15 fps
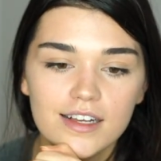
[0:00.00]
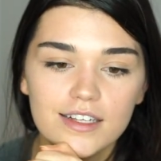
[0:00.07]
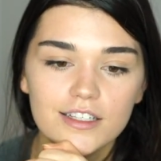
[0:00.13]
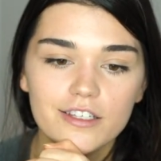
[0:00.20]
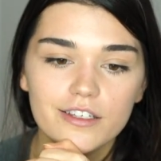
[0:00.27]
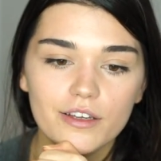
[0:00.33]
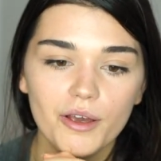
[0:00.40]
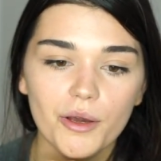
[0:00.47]

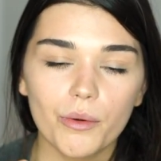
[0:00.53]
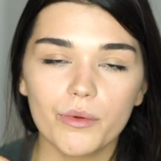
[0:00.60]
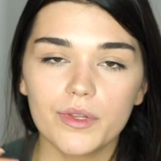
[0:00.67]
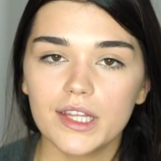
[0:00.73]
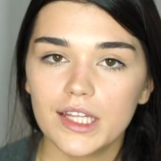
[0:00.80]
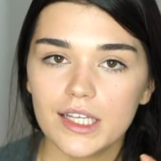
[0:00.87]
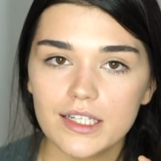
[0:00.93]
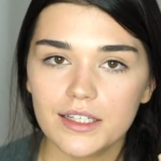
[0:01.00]
So
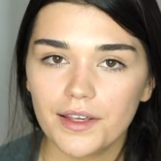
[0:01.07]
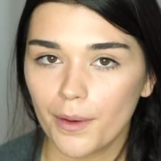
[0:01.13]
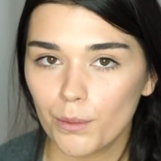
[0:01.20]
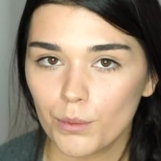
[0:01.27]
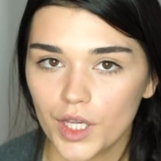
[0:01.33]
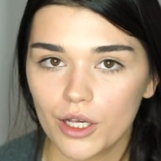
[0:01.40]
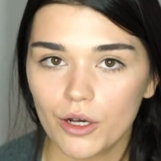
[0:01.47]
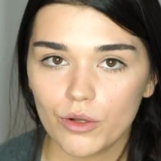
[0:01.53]
this
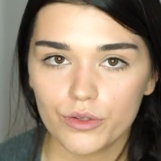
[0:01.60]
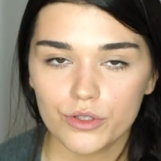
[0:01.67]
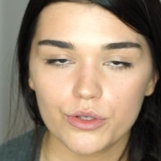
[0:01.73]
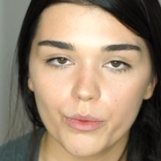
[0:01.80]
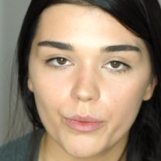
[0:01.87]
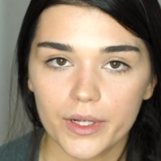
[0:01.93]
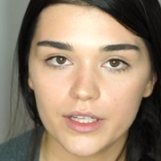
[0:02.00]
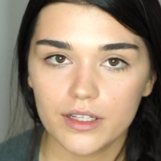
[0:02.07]
can be
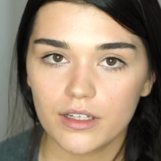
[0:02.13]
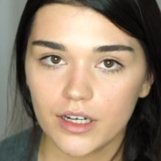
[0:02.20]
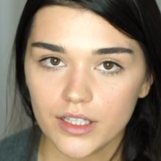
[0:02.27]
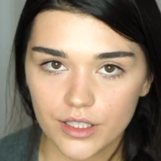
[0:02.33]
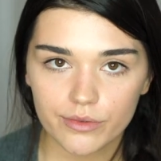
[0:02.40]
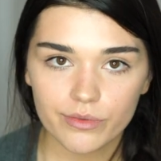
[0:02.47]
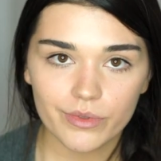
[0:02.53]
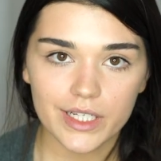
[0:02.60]
also
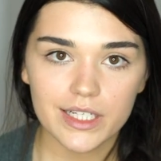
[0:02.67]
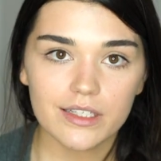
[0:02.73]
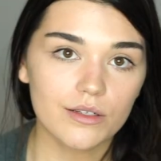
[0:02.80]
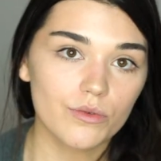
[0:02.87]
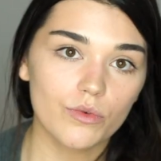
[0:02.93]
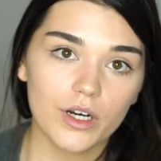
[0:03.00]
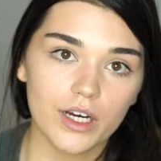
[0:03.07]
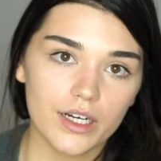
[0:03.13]
another
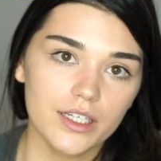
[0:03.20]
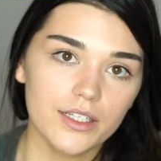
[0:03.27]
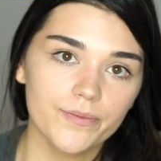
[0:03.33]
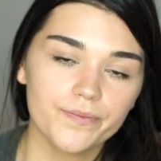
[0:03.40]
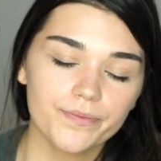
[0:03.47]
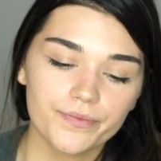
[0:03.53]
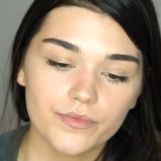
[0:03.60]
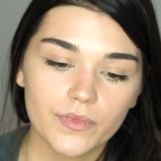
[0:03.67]
reason why
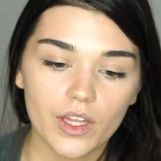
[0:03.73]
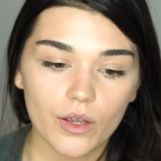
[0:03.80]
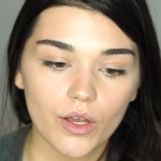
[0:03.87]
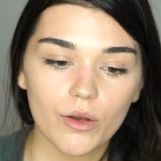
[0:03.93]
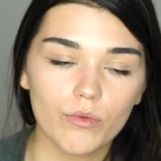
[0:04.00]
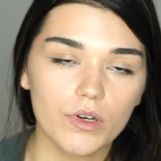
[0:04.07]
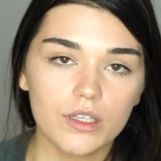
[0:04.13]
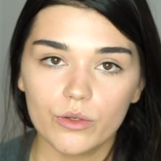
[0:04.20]

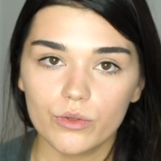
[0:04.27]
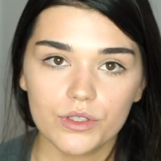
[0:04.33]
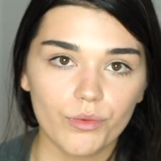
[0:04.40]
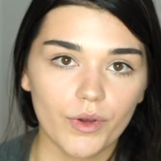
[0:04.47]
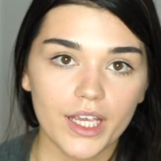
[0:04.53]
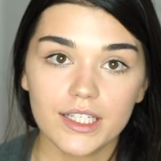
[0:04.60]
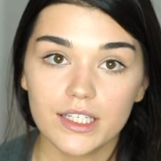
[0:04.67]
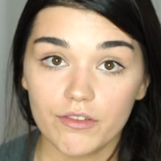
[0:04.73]
we lose
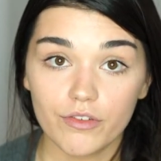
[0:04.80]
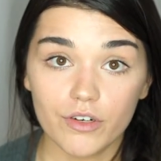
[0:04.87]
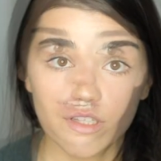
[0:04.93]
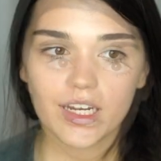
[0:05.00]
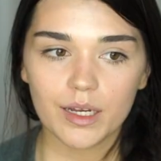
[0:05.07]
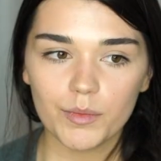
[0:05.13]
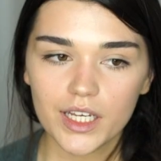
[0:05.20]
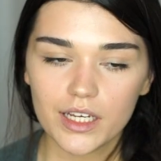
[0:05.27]
weight differently.
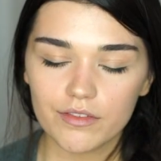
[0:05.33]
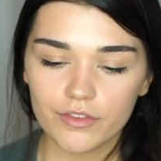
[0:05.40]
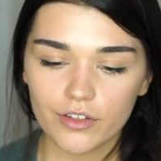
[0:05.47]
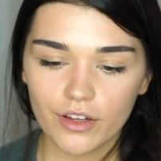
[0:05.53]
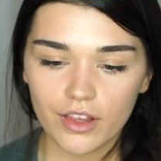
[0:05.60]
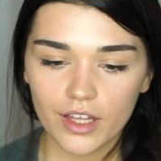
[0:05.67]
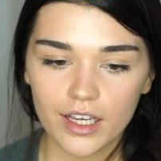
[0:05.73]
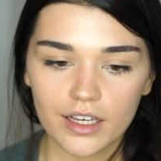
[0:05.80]
And I mean, if you
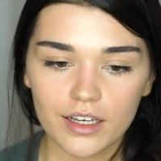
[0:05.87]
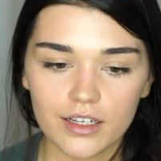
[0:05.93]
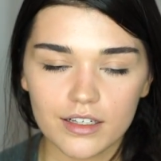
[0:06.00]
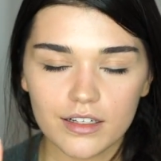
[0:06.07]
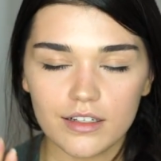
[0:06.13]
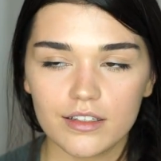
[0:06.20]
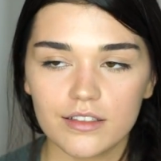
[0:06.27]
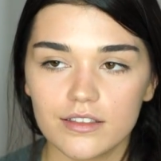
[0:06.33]
think,
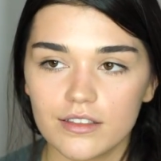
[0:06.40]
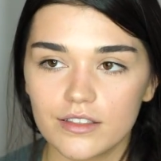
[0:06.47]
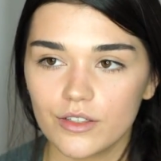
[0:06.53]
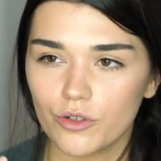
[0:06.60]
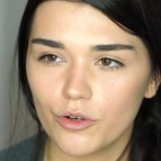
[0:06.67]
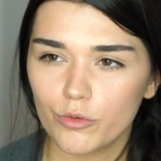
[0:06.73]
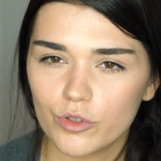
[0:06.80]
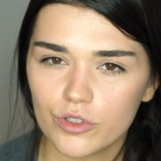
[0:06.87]
you
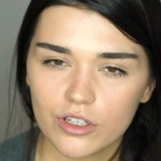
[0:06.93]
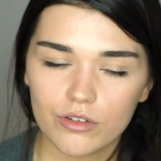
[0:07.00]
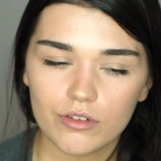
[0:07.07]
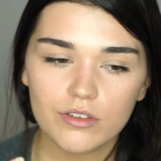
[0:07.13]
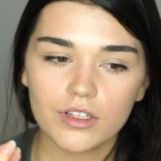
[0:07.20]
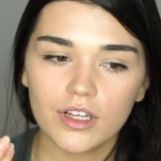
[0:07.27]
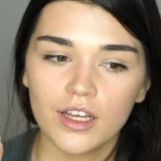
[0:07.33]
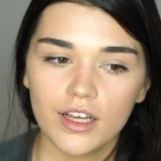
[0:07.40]
know, in
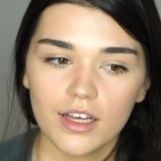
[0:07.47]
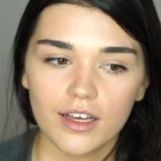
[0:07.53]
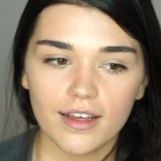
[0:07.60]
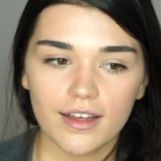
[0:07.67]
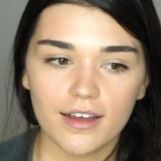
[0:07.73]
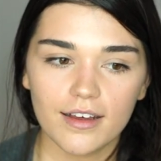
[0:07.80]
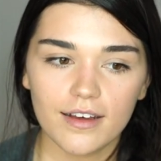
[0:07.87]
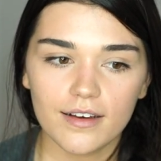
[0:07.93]
general,
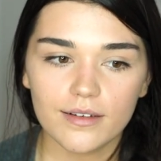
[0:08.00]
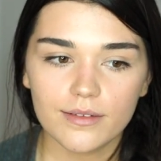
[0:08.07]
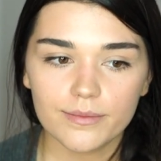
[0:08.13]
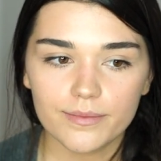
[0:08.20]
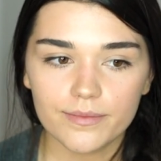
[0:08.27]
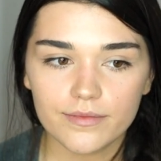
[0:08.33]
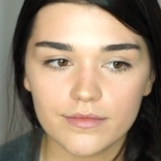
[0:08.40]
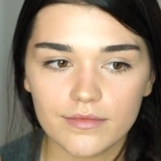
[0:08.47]

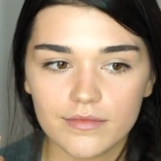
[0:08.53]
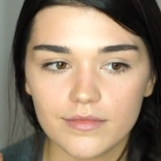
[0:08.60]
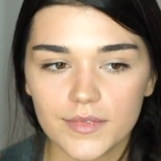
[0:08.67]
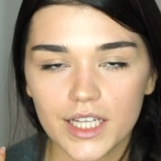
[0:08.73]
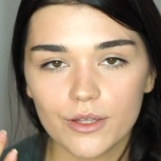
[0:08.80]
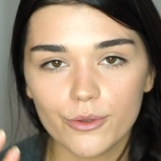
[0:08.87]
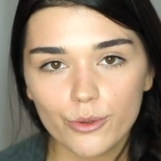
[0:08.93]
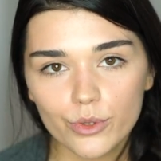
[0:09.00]

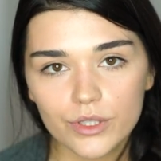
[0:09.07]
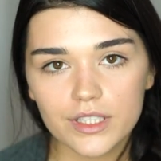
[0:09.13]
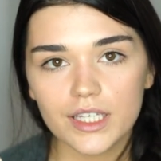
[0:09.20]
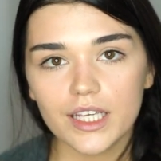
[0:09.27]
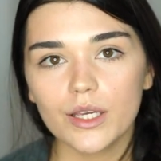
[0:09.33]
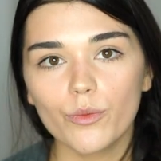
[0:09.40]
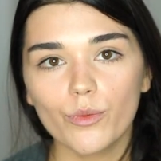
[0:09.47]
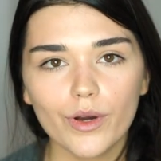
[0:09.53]

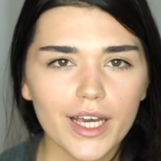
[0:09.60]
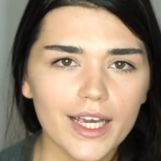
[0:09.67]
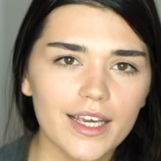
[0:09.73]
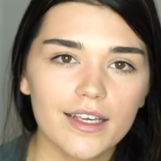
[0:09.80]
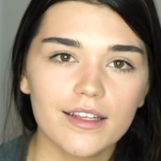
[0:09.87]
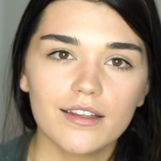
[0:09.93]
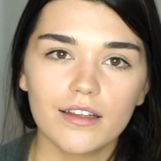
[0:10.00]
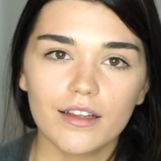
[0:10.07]
losing
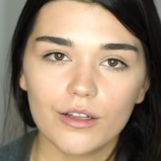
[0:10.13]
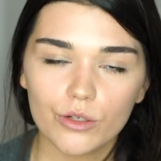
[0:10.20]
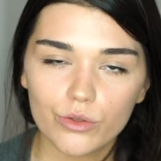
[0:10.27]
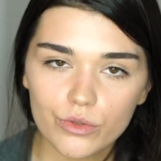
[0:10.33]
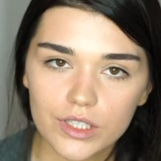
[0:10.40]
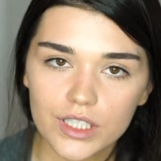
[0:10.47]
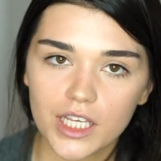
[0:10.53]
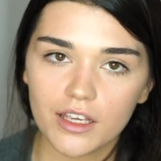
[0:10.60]
weight,
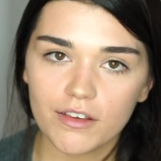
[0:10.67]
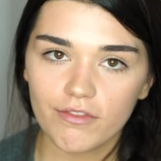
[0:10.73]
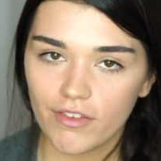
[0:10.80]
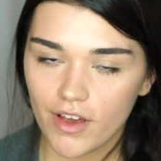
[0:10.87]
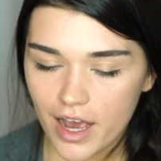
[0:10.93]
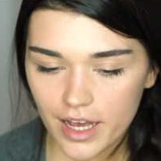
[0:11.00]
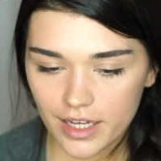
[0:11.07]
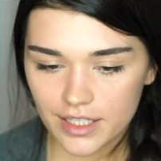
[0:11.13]
losing
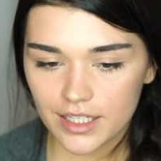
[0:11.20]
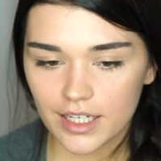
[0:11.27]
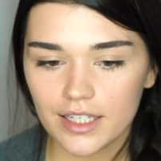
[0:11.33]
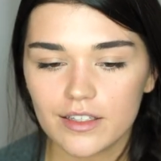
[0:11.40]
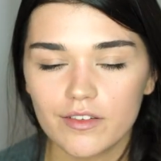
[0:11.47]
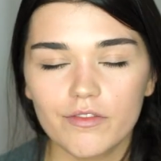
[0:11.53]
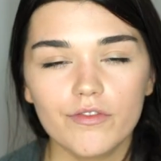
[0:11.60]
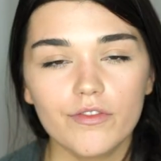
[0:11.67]
fat
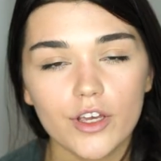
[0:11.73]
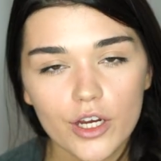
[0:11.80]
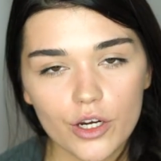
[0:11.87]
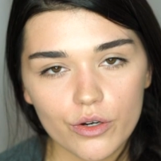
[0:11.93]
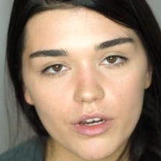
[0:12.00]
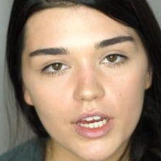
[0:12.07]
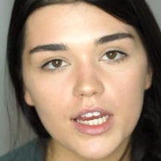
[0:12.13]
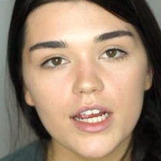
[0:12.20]
is a
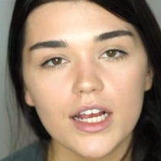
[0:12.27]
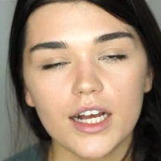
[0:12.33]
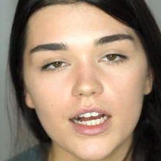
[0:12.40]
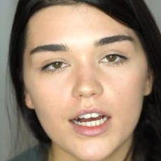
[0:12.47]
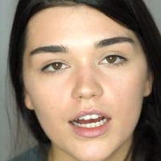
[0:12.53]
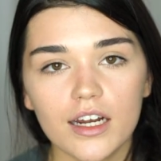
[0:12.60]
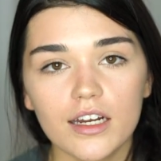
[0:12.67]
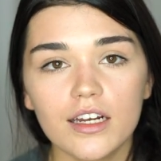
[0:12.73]
very
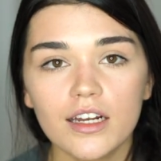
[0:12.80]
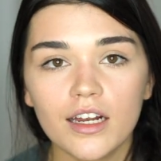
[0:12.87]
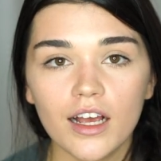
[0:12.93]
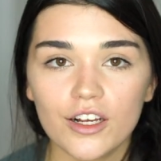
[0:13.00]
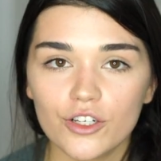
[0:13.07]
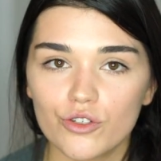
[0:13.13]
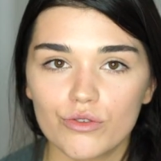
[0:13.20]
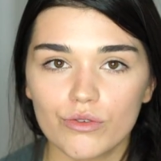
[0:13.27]

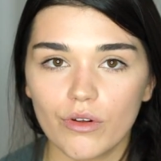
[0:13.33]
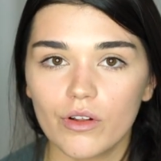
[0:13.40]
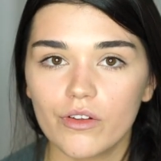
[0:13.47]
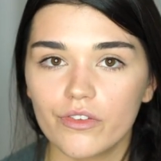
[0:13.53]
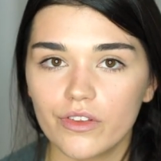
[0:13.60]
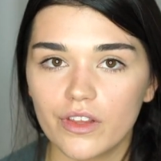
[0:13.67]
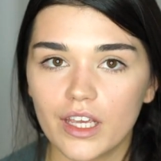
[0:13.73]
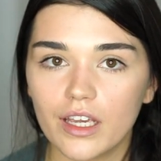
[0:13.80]
unnatural
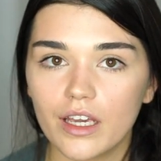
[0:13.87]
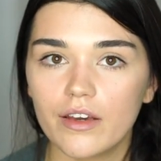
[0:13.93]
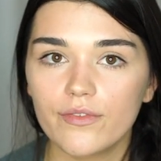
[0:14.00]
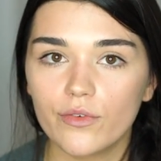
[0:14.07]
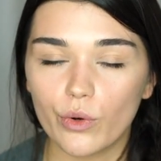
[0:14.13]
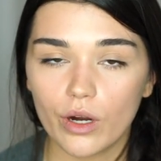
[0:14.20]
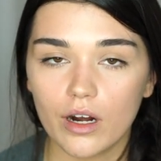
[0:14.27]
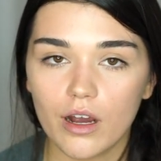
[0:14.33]
thing
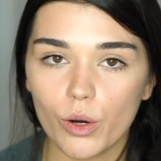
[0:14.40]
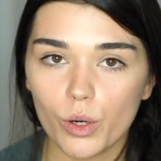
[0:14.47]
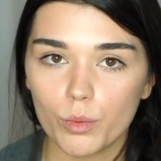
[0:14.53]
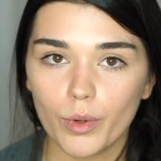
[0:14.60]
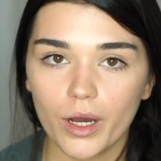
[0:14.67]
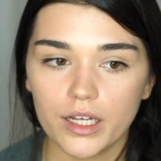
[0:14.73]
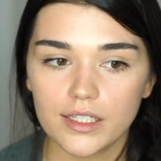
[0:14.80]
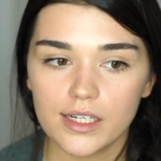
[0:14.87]
for our
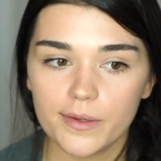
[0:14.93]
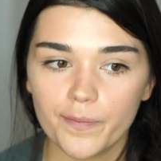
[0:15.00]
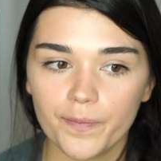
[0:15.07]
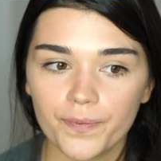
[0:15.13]
body,